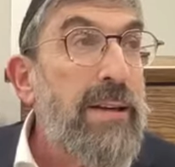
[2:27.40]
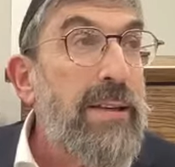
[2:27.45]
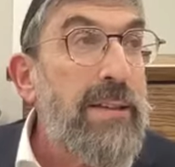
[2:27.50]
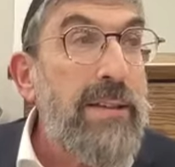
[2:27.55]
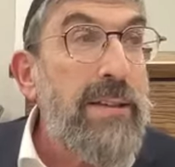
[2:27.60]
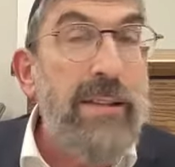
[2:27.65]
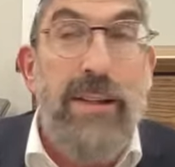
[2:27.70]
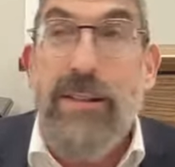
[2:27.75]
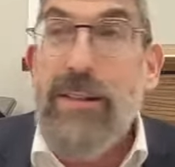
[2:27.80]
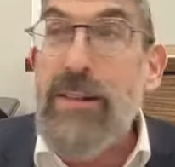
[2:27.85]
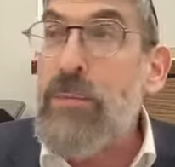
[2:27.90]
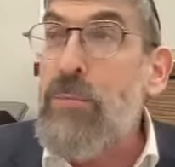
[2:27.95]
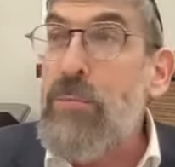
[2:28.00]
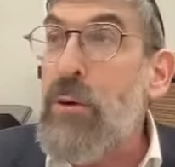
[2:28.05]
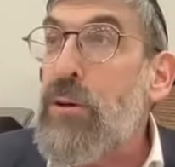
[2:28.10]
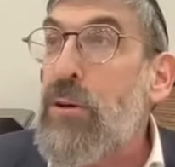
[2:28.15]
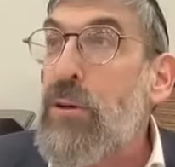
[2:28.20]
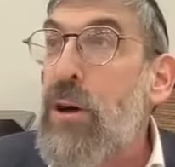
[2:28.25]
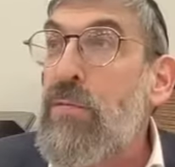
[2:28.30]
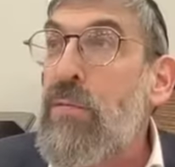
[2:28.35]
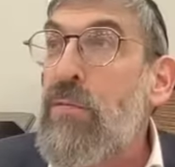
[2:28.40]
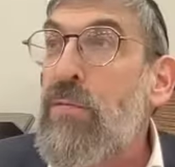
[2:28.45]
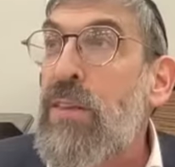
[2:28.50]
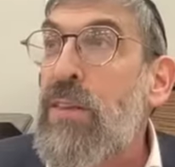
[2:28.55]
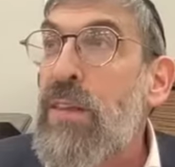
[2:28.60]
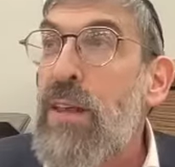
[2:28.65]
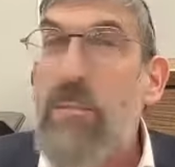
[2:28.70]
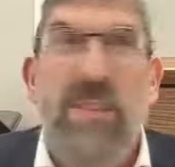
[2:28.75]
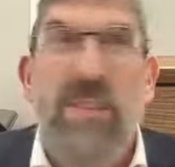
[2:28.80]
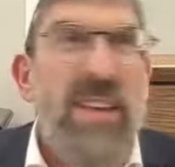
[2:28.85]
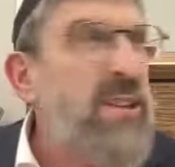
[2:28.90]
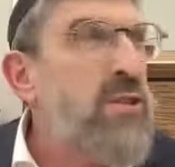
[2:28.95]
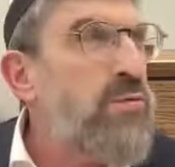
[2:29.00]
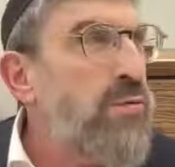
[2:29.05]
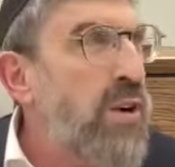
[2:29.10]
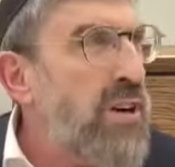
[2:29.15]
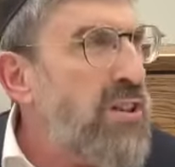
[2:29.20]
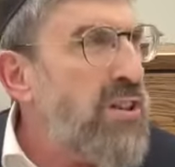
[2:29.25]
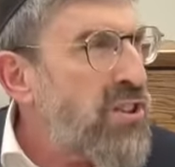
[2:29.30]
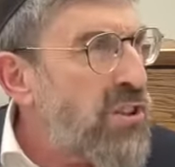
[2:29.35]
Since it's Mechaviv to them, the
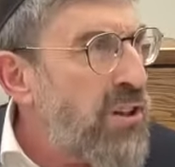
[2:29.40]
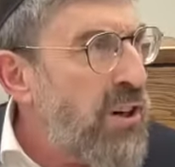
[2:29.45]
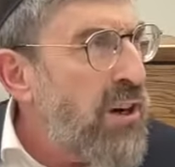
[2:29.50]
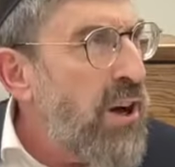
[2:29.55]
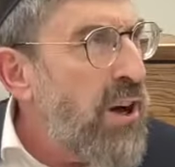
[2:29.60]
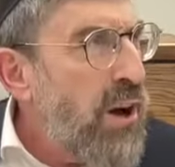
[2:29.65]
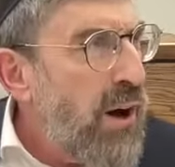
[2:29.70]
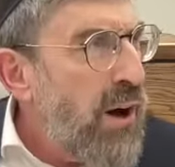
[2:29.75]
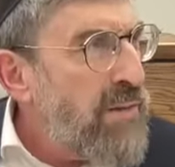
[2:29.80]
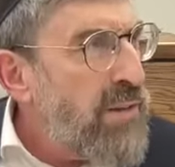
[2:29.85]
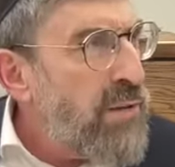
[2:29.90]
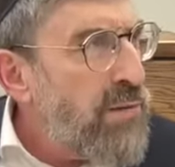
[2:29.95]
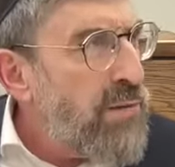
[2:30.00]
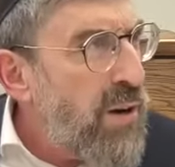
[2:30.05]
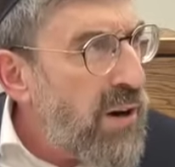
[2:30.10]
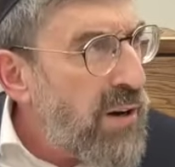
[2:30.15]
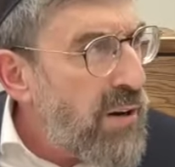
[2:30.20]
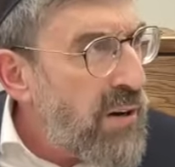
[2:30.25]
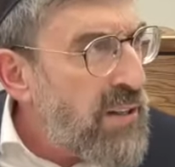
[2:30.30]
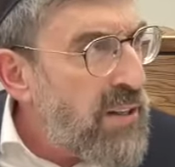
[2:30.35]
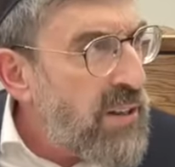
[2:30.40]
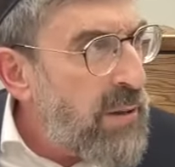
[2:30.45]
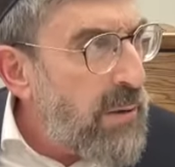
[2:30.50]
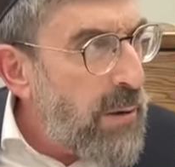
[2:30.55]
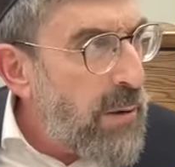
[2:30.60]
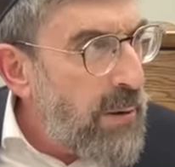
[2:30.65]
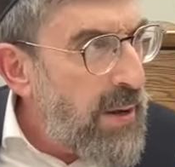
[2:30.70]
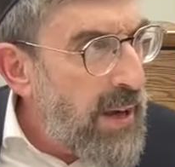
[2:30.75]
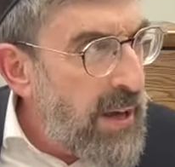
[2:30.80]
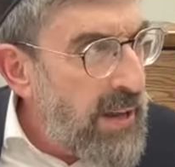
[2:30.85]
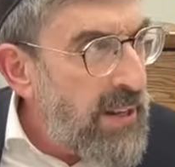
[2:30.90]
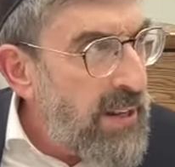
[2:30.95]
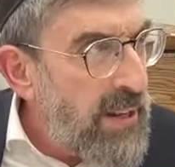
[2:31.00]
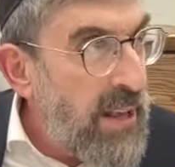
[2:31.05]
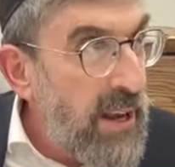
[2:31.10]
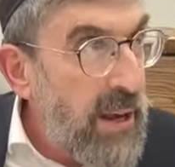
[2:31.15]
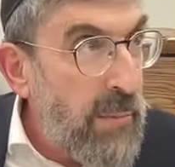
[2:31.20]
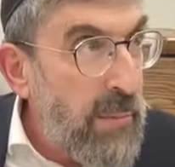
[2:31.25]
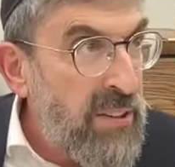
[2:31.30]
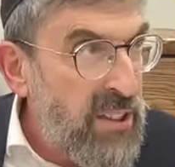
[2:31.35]
Etrasha of Yerakos to go ahead and
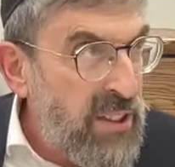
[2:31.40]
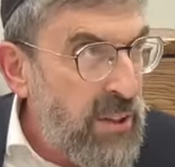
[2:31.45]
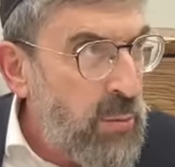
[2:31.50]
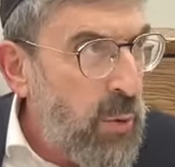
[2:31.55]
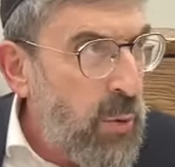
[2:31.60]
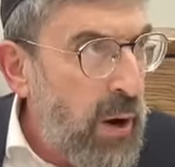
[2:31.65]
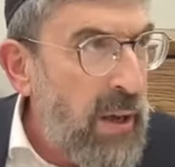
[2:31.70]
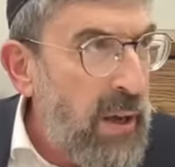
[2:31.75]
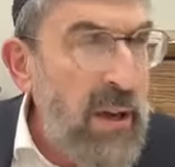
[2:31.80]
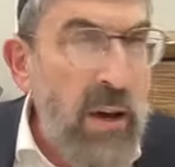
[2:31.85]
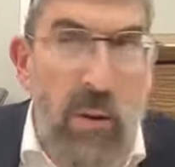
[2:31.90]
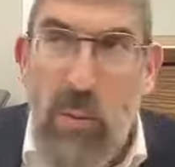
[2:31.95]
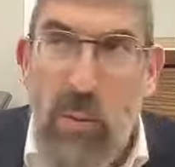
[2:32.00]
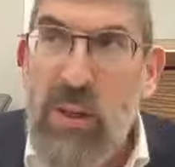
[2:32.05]
take, and we'll see why,